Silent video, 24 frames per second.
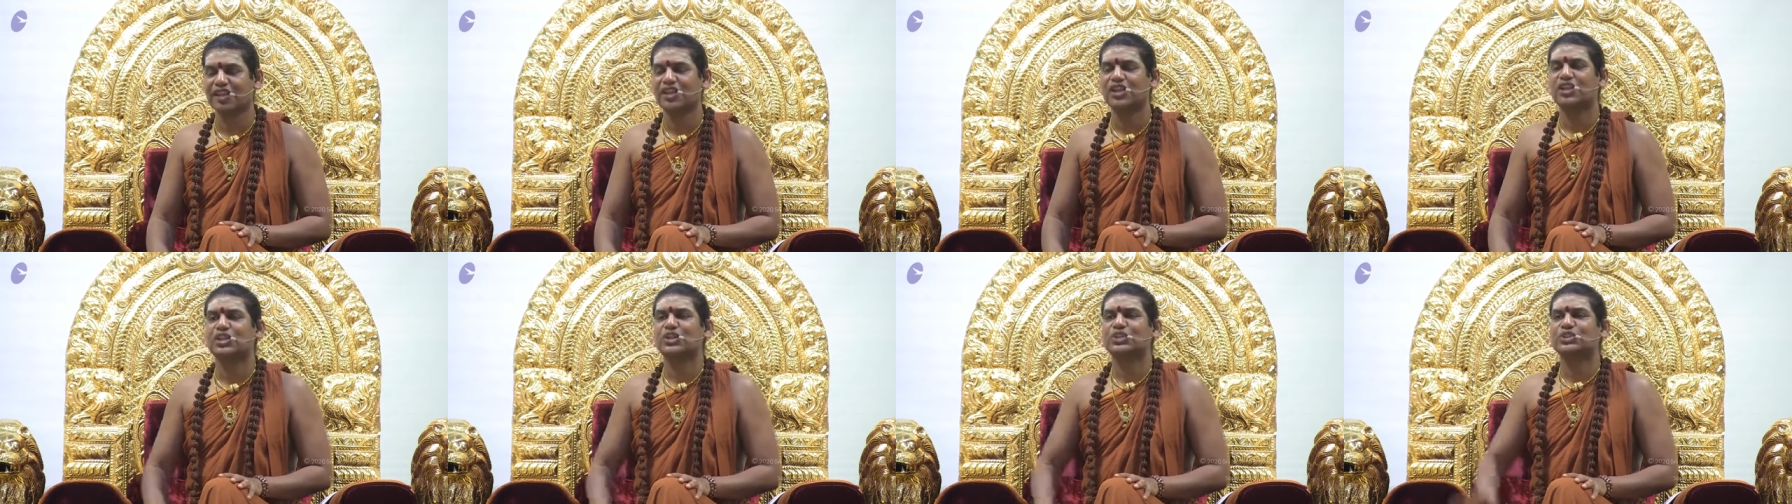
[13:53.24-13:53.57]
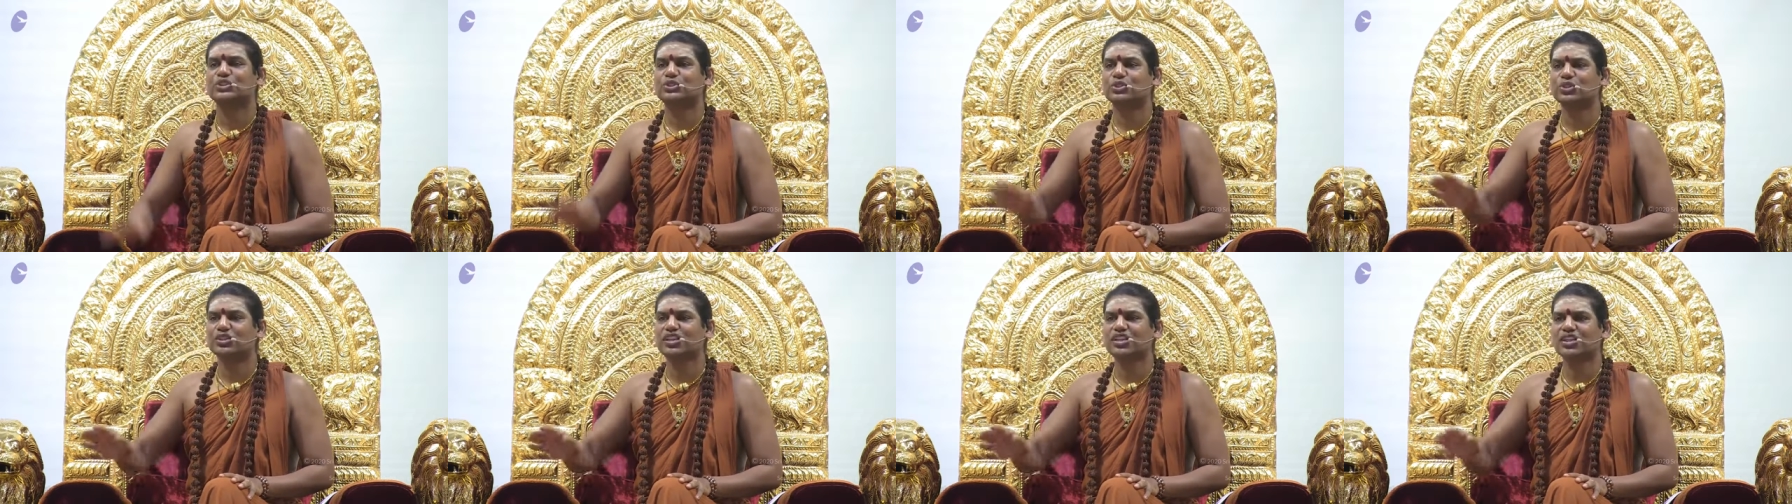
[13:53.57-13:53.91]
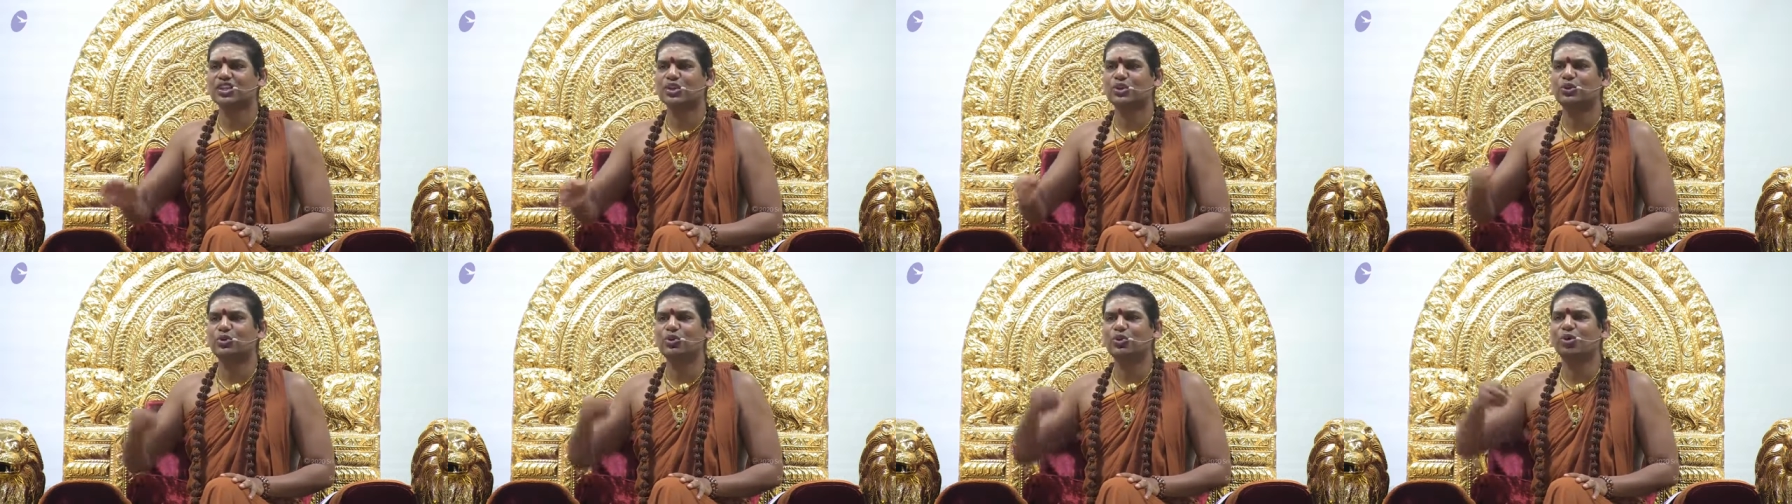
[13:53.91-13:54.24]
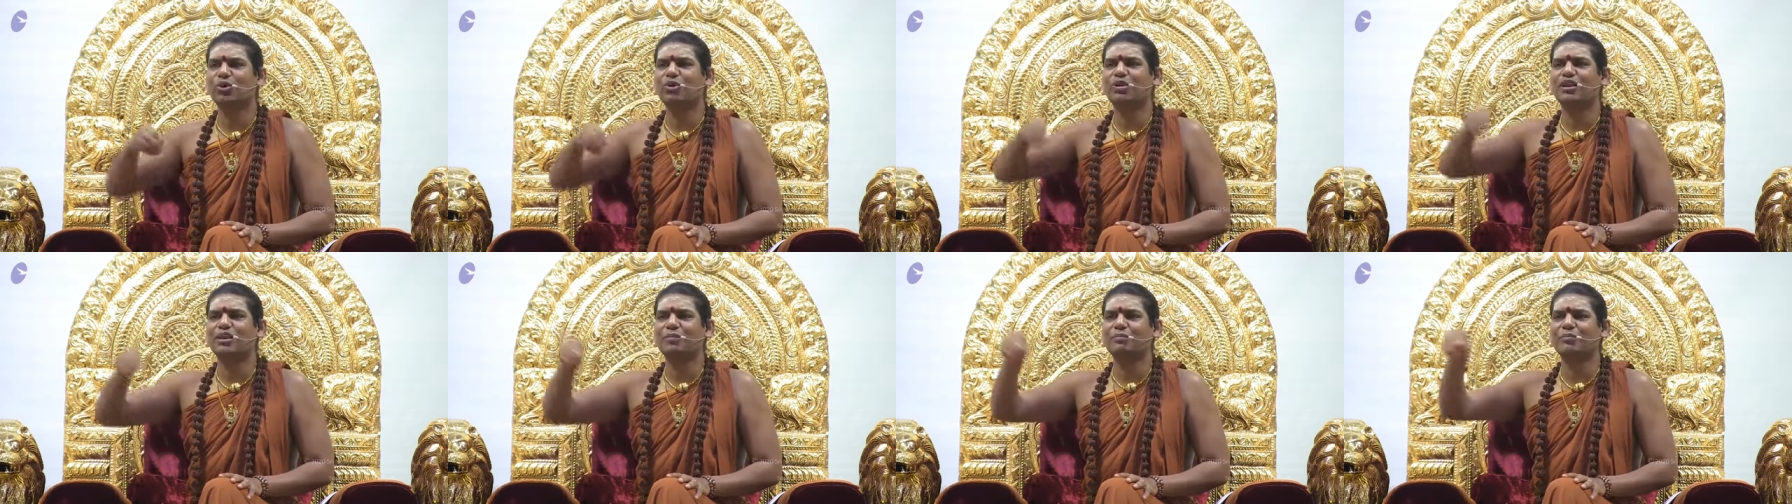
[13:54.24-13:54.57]
so that you
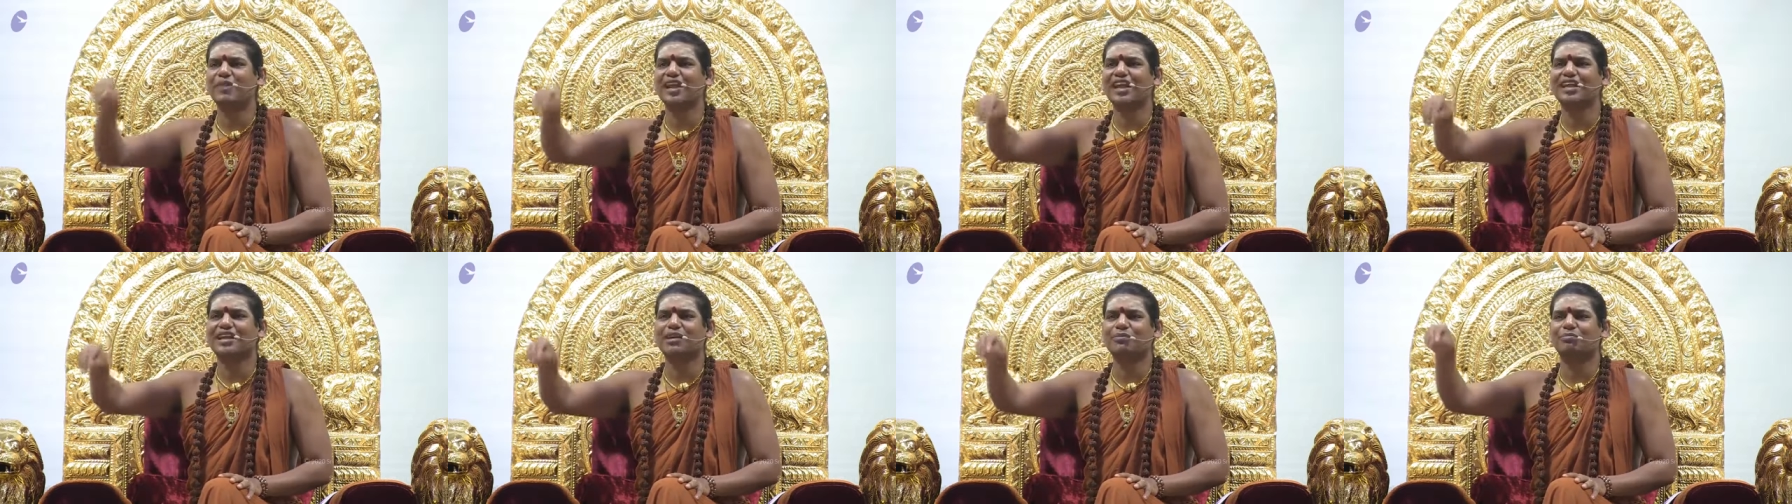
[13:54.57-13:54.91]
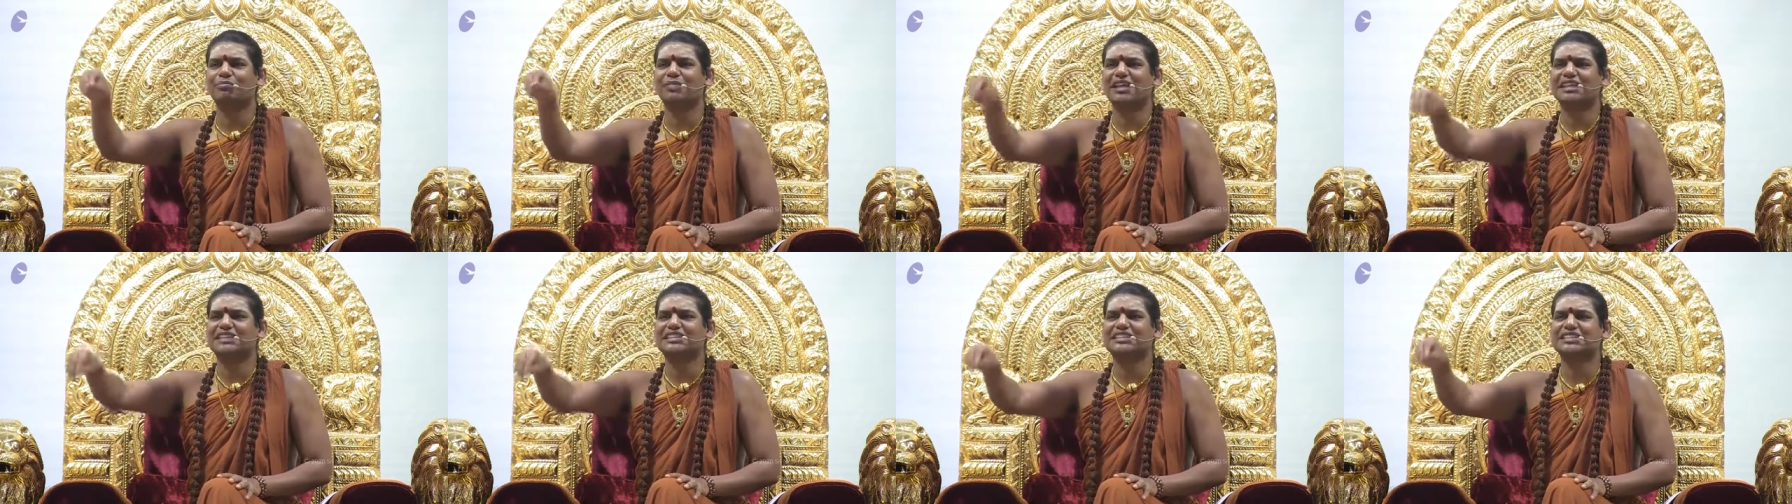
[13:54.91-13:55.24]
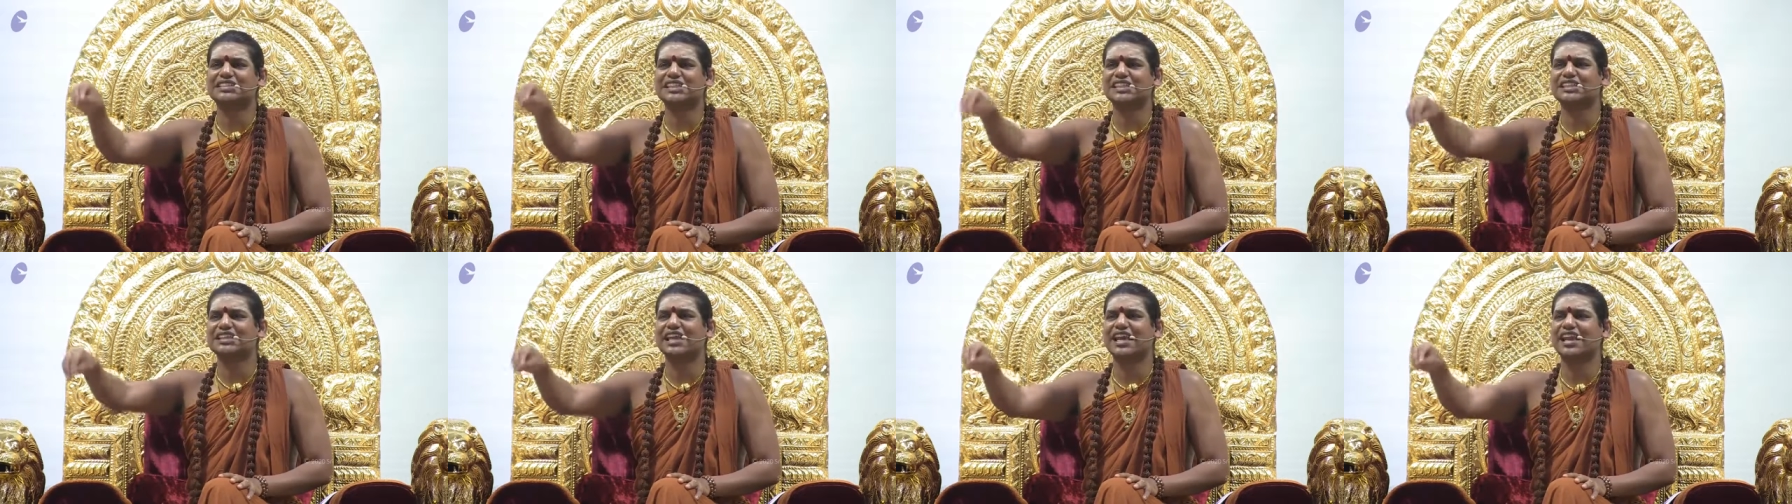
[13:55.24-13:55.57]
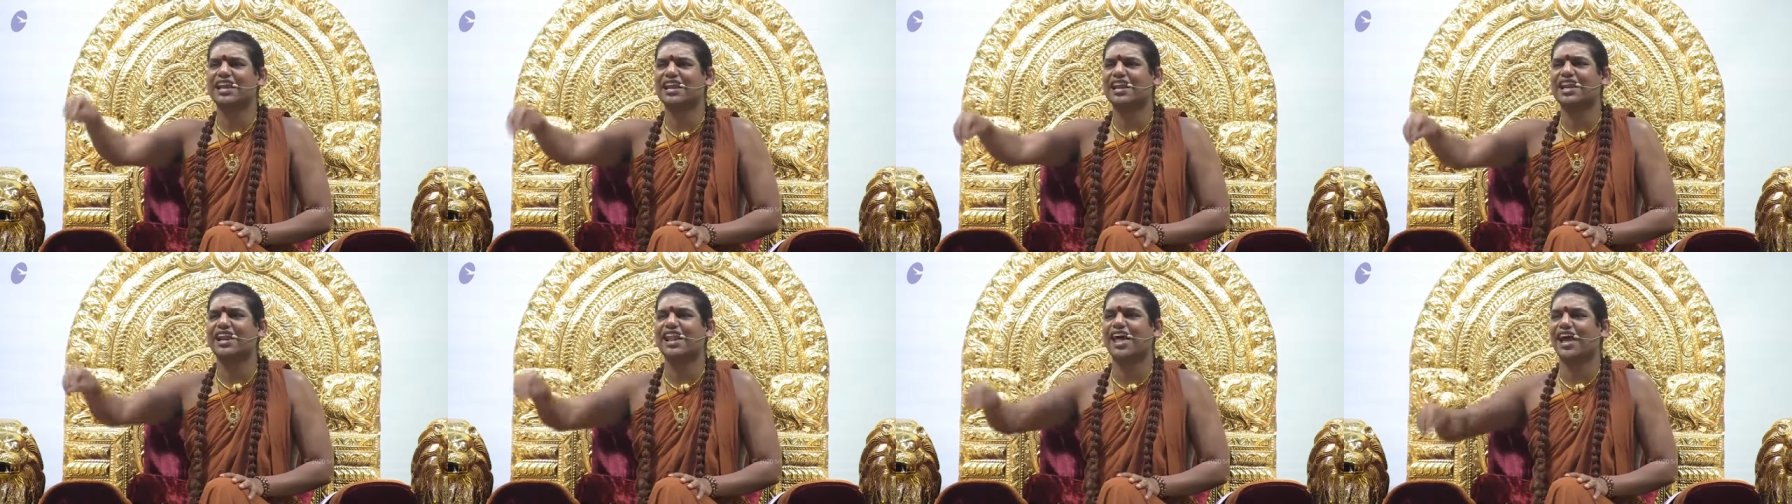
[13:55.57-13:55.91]
don't make a mess in their
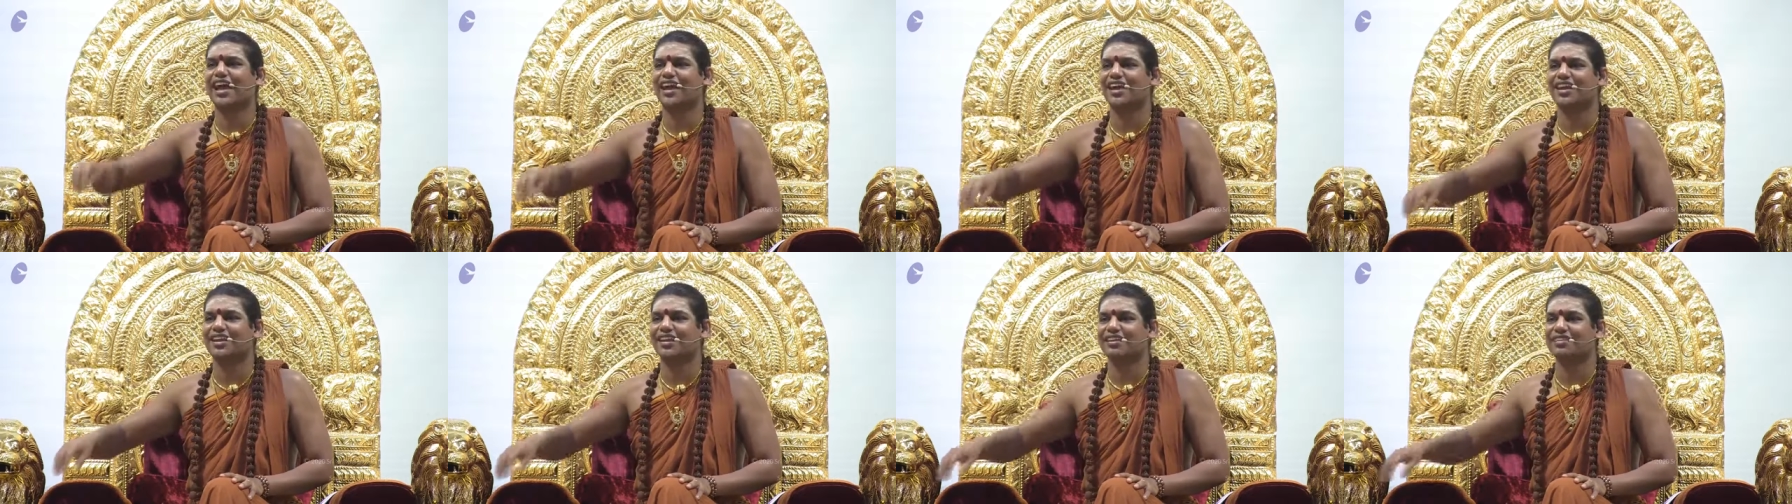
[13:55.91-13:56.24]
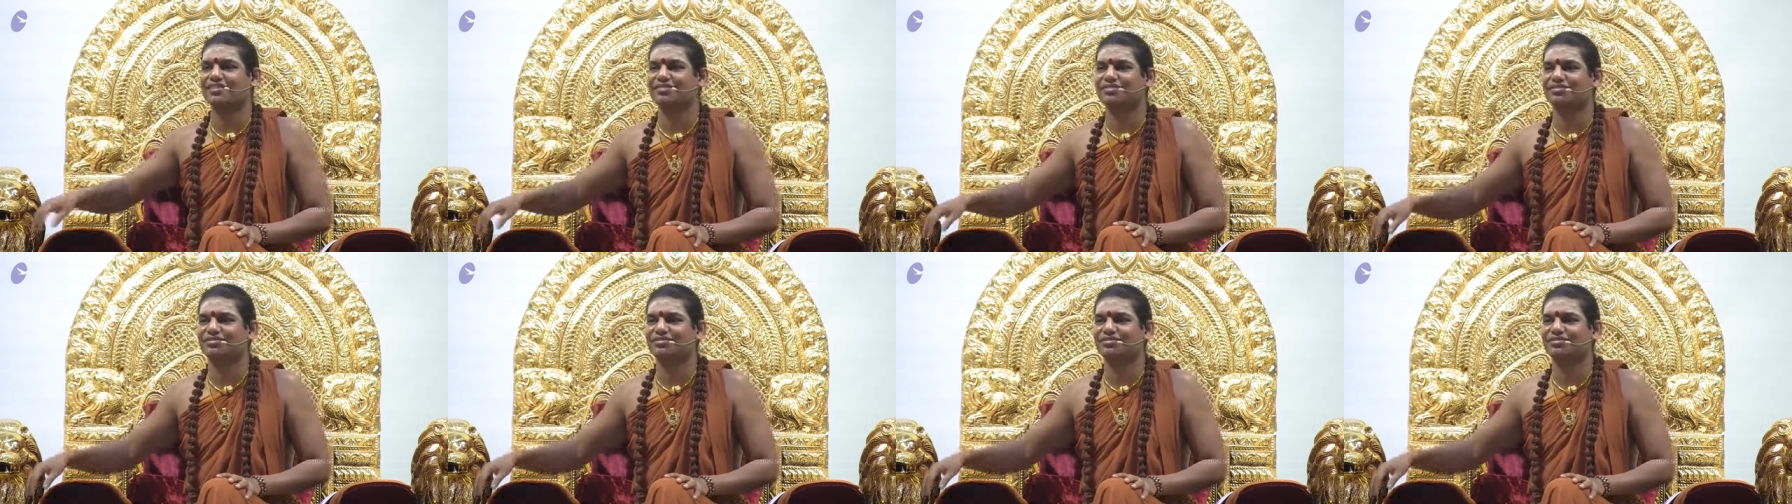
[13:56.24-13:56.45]
life.